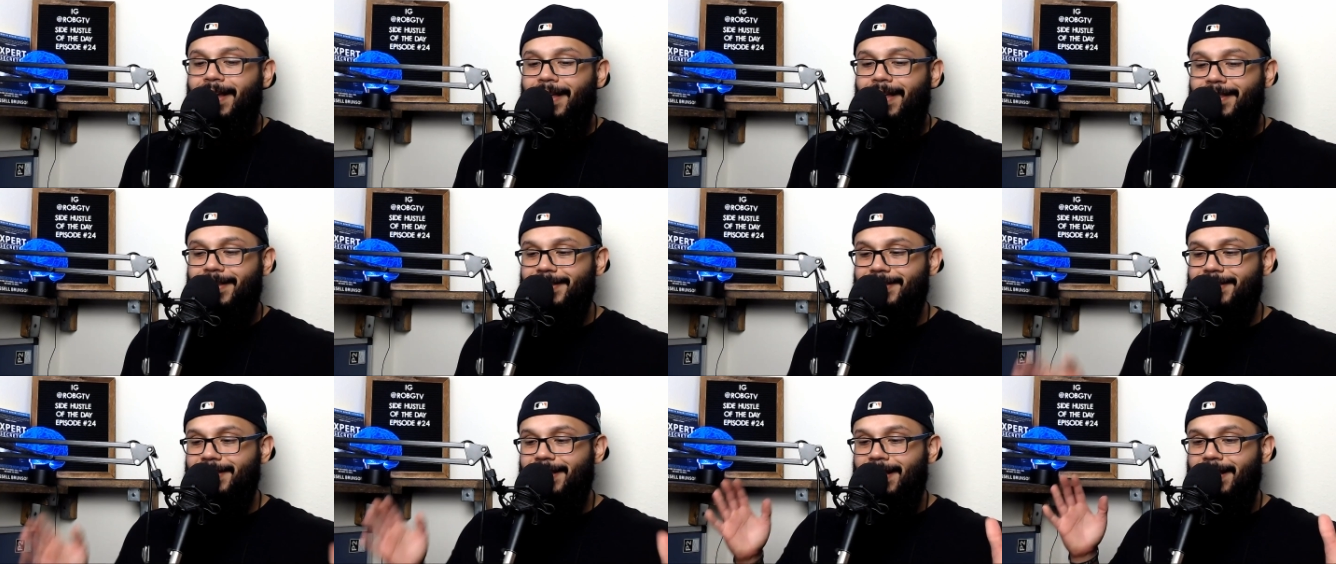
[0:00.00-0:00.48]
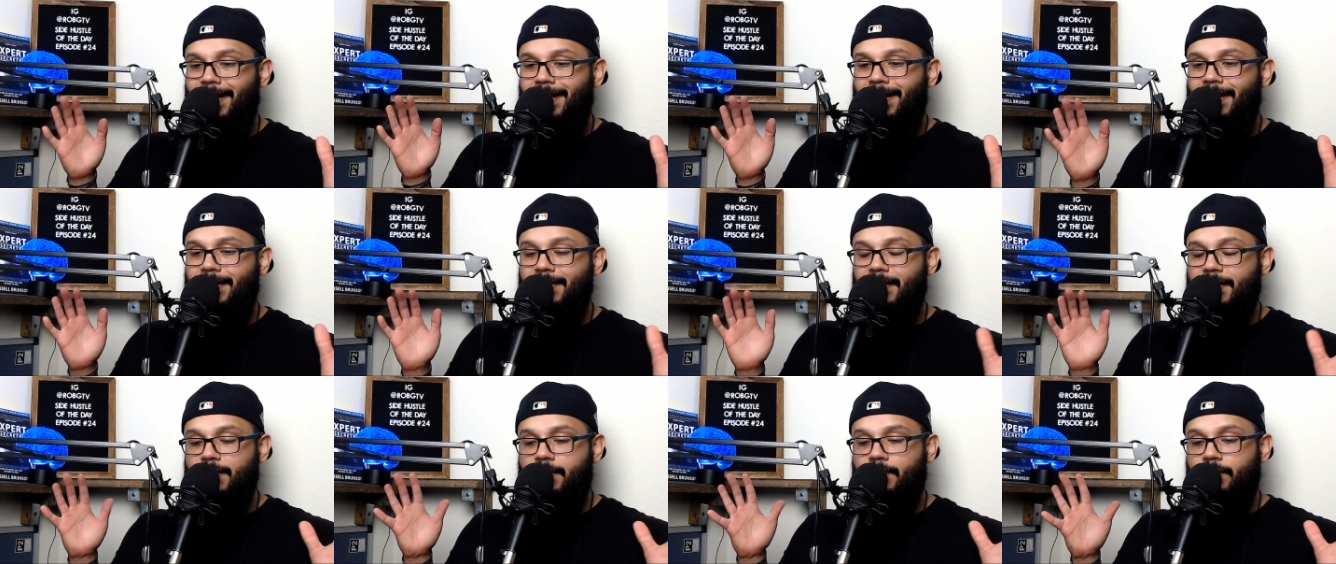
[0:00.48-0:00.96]
This guy,
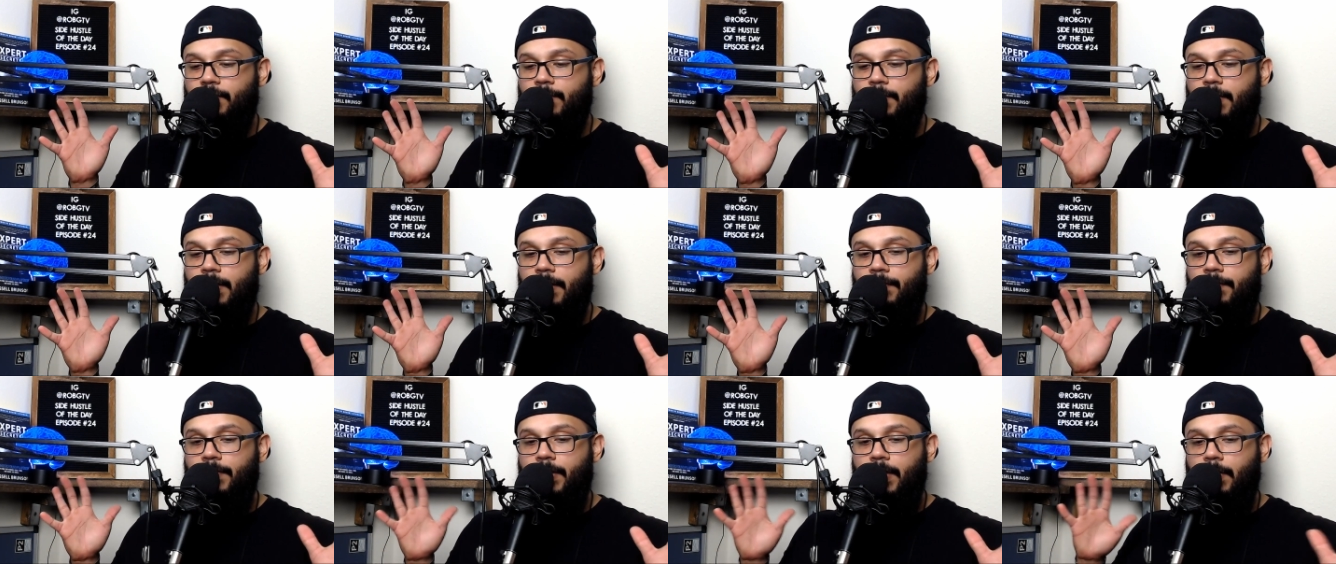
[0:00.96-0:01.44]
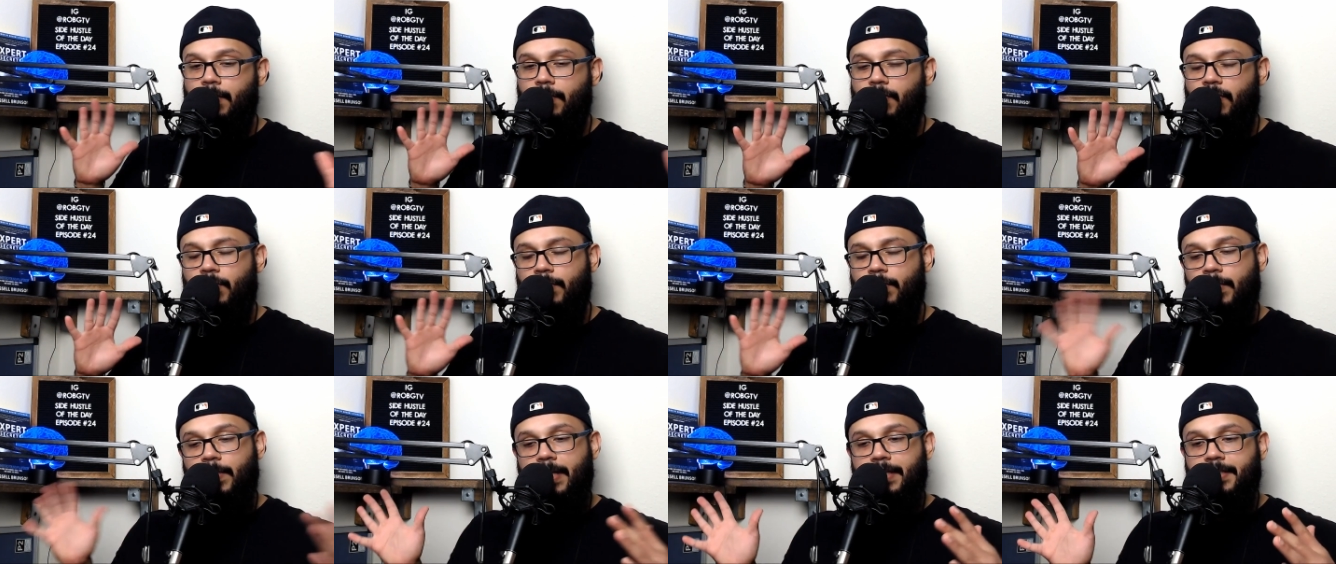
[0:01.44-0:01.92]
and this is from a video
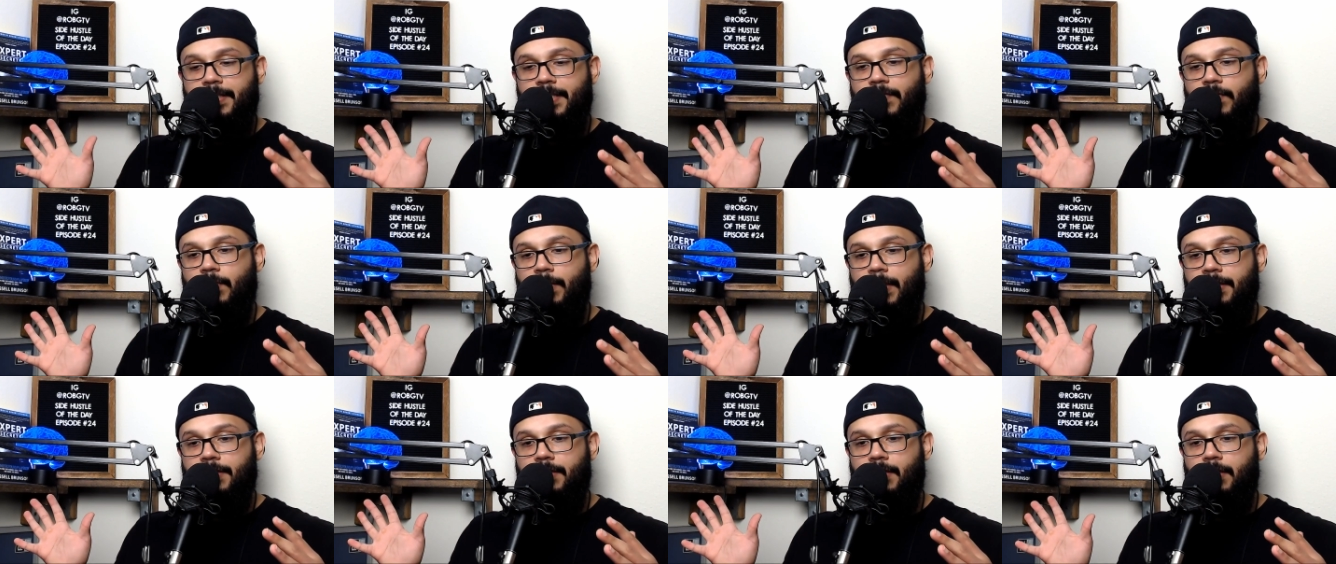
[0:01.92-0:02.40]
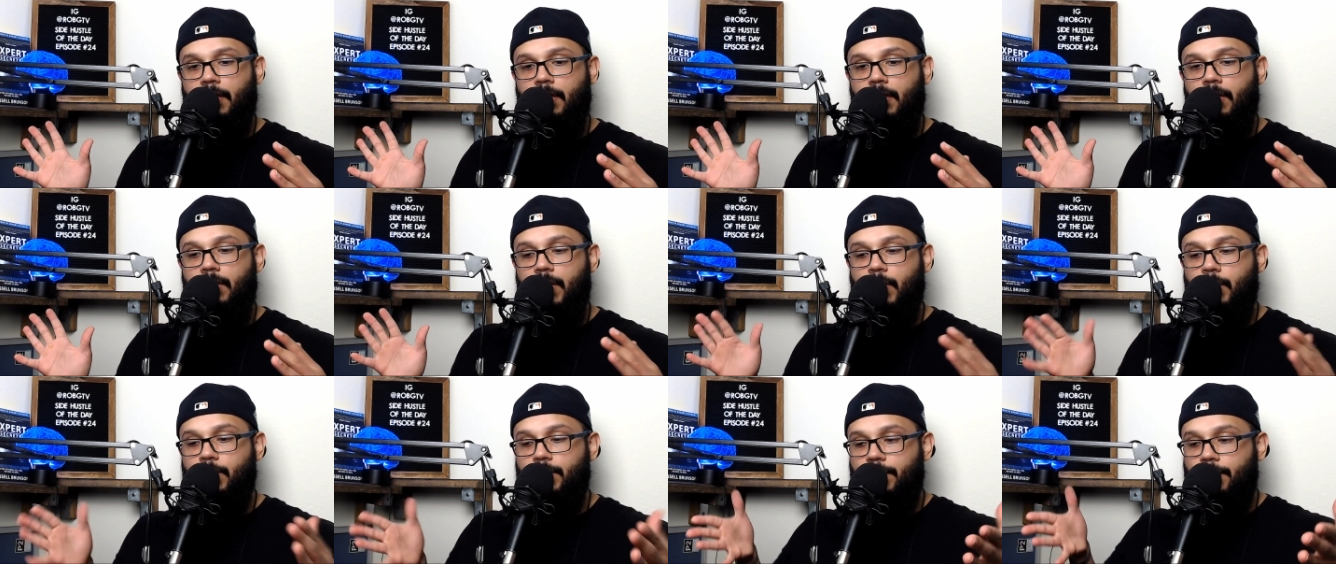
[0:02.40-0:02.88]
from about 7 months ago.
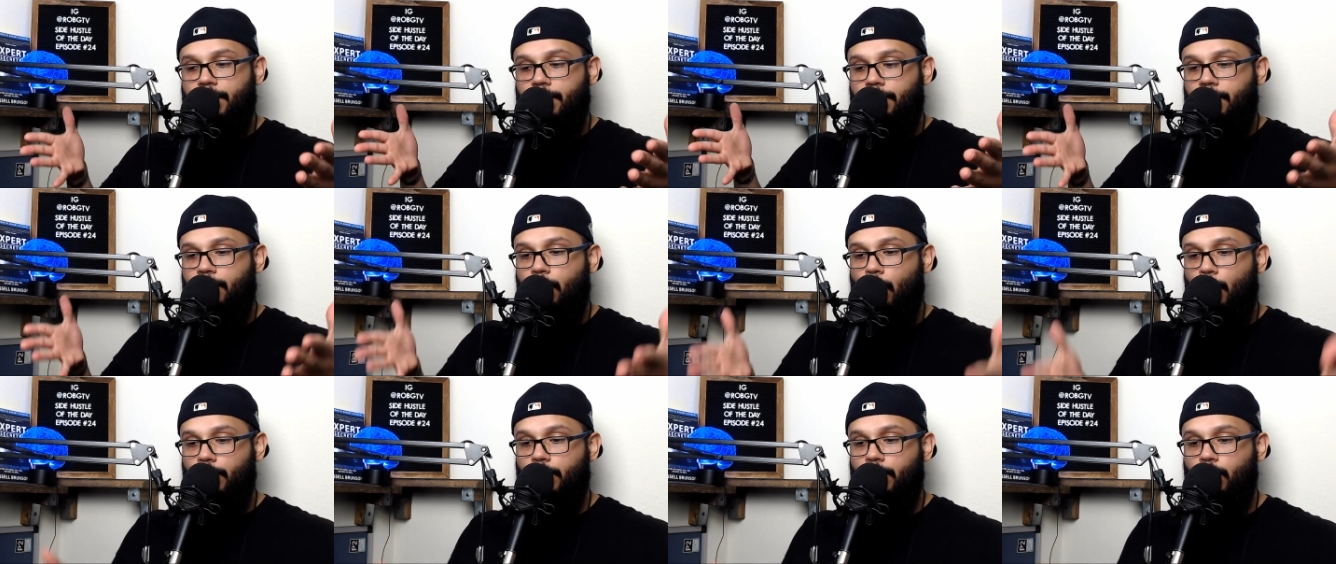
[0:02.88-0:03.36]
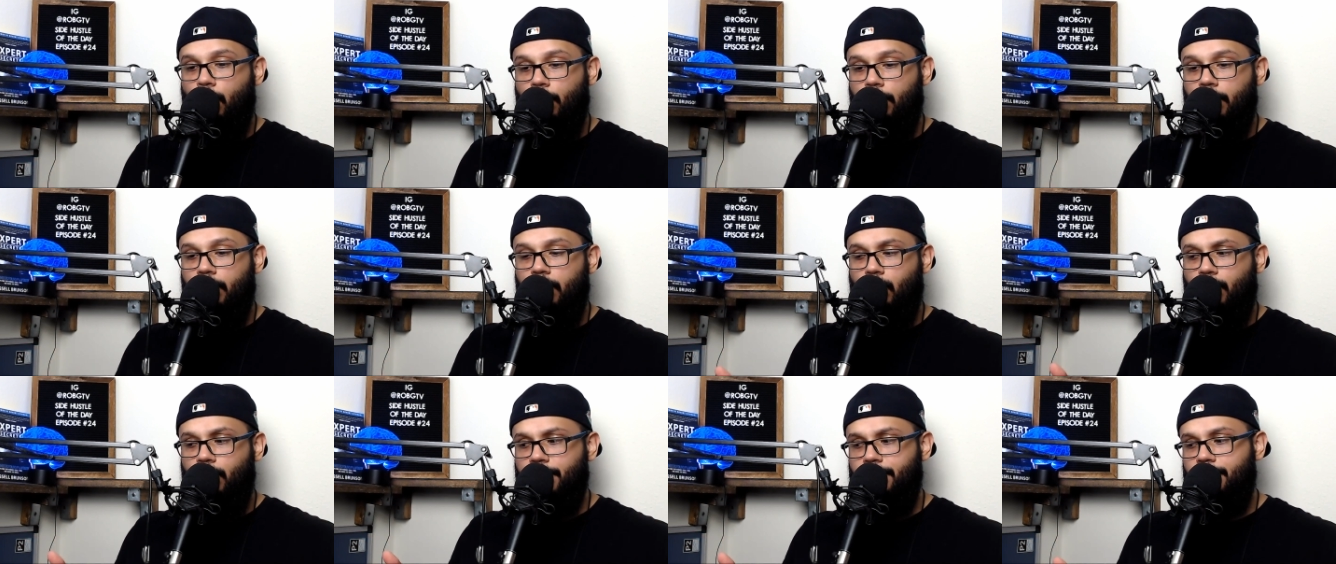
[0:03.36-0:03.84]
It was a fourth
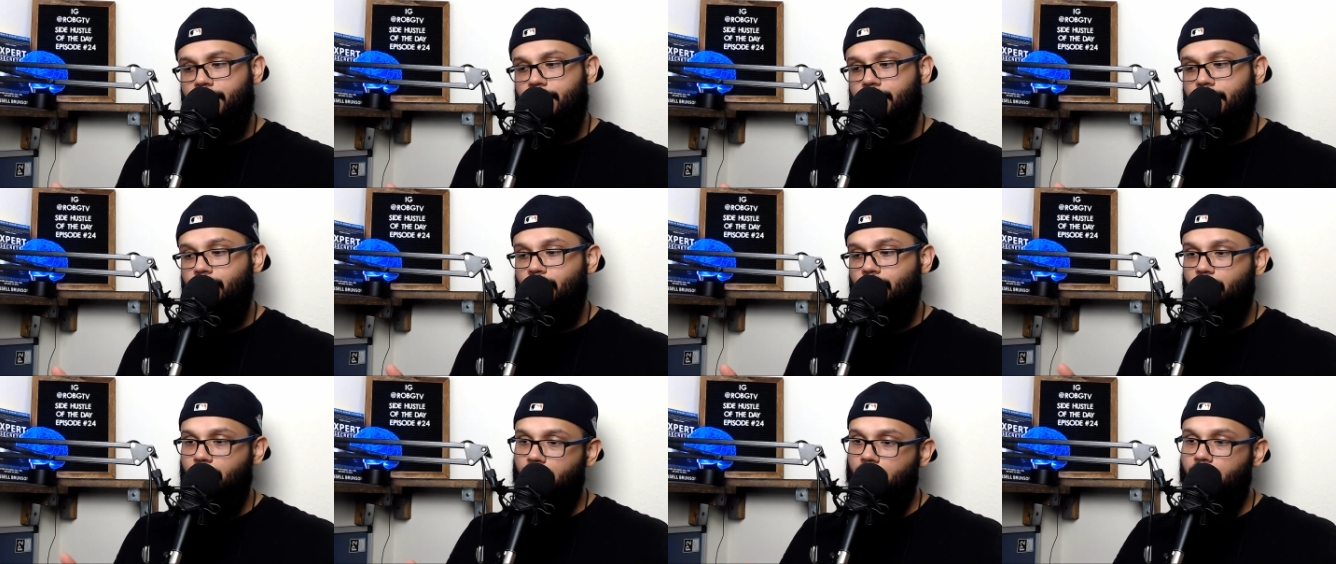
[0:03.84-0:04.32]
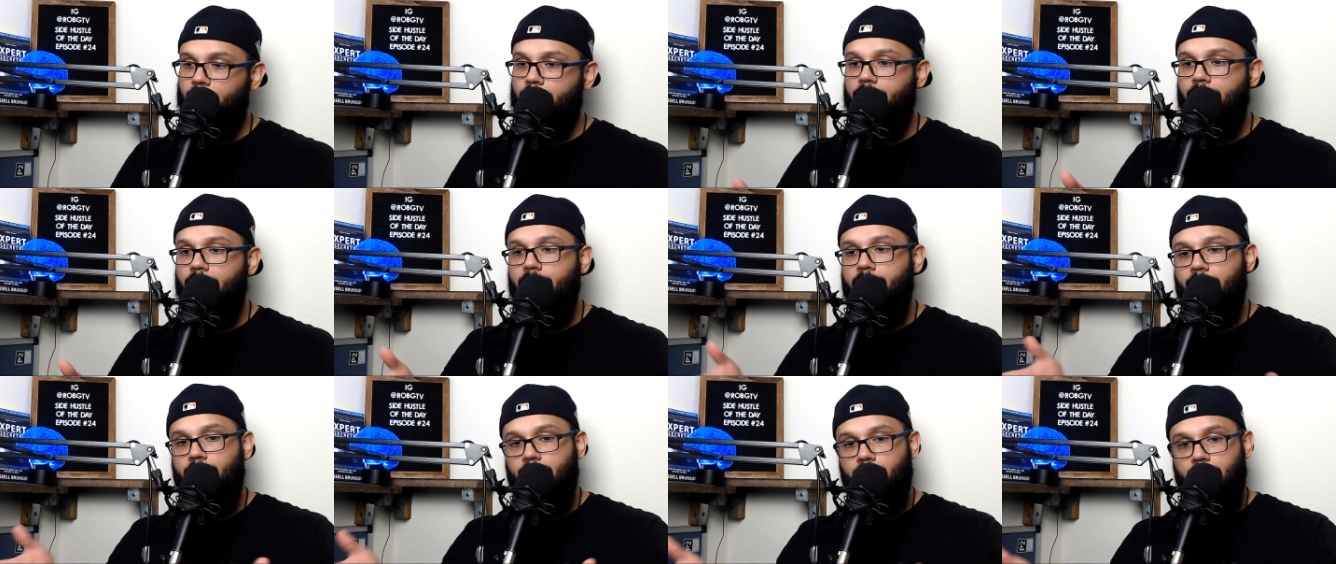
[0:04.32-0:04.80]
quarter, which we're
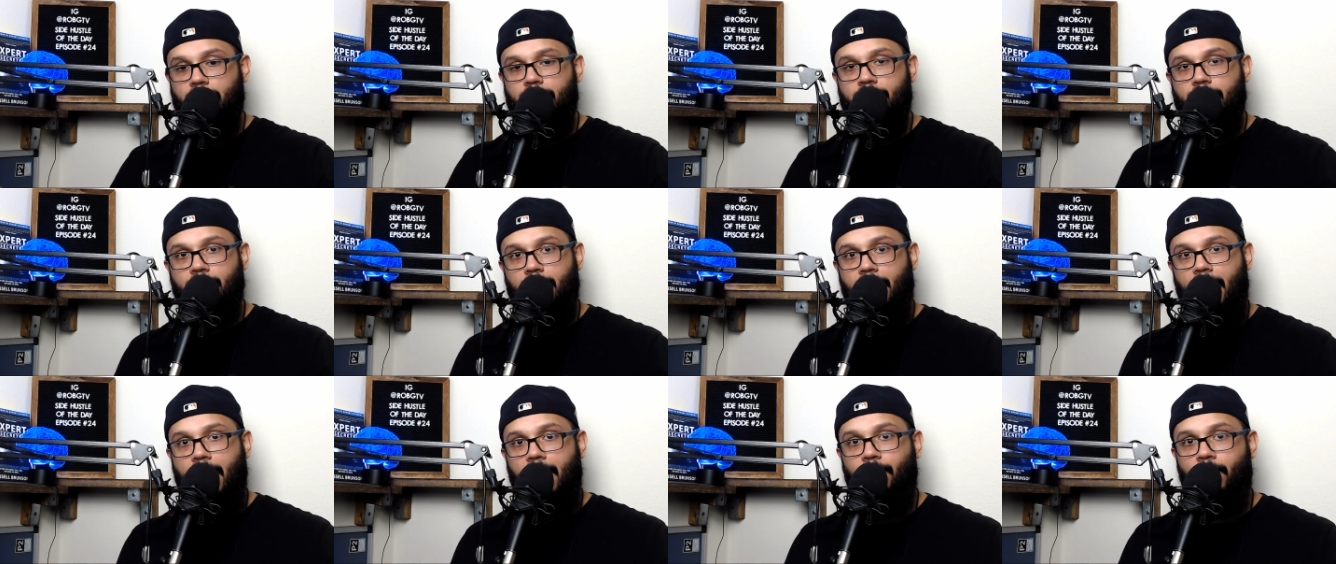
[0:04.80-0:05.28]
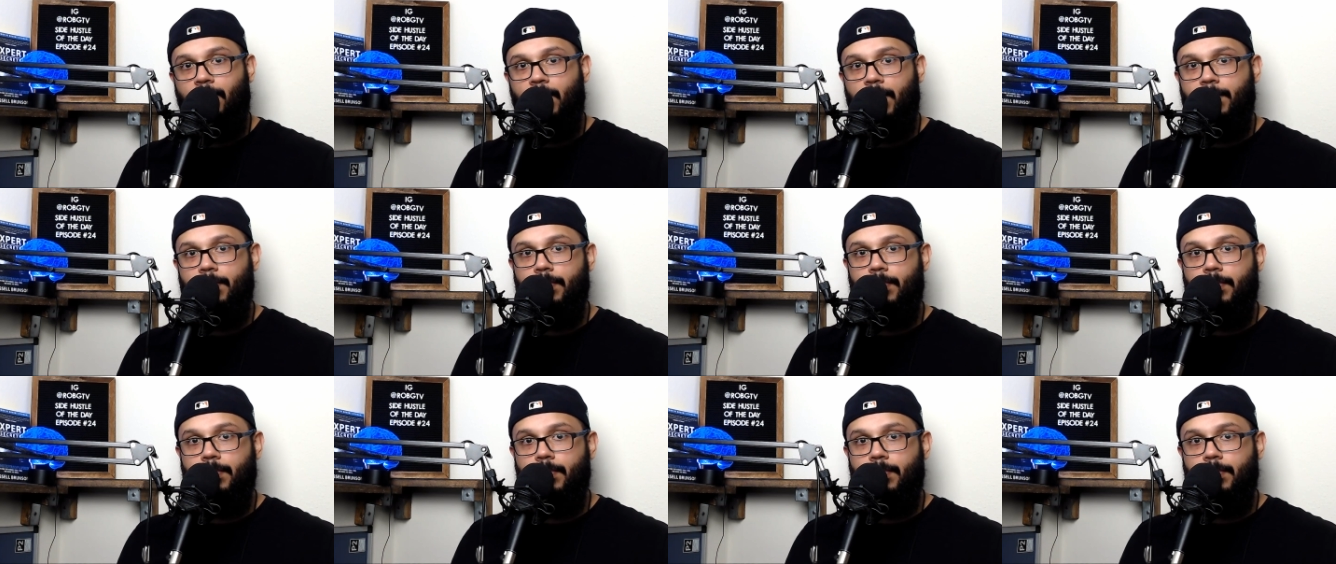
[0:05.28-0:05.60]
getting into the halfway